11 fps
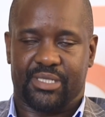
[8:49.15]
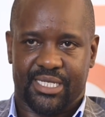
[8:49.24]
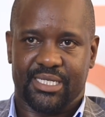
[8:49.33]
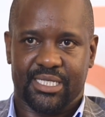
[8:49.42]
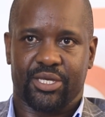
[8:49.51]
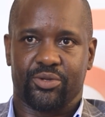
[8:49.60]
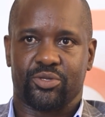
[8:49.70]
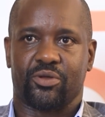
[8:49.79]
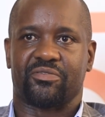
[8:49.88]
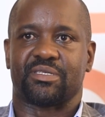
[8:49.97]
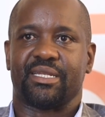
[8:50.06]
as a
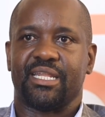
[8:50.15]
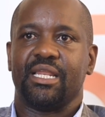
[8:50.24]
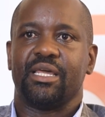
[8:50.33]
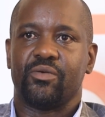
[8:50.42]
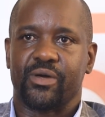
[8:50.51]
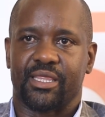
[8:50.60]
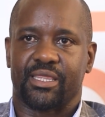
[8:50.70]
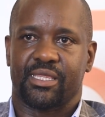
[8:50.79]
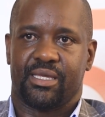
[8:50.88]
security officer, dealing with